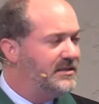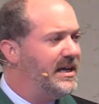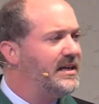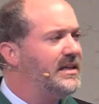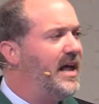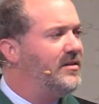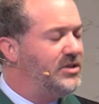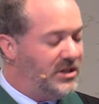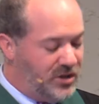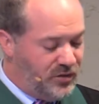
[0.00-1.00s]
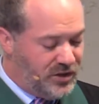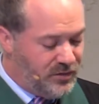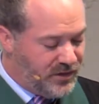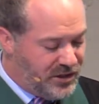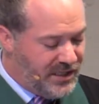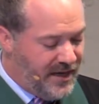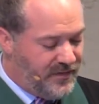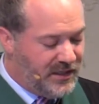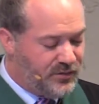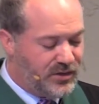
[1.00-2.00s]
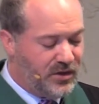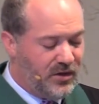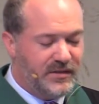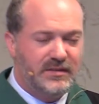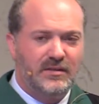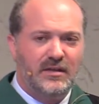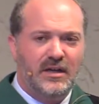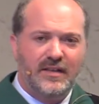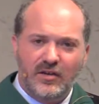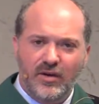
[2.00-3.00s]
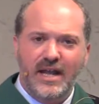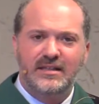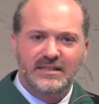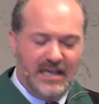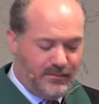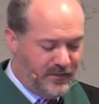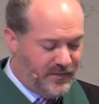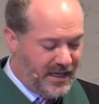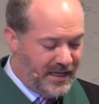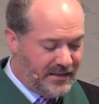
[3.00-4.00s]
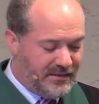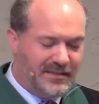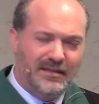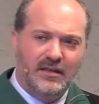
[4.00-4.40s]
the technology used to achieve these results, in the grand scheme of things,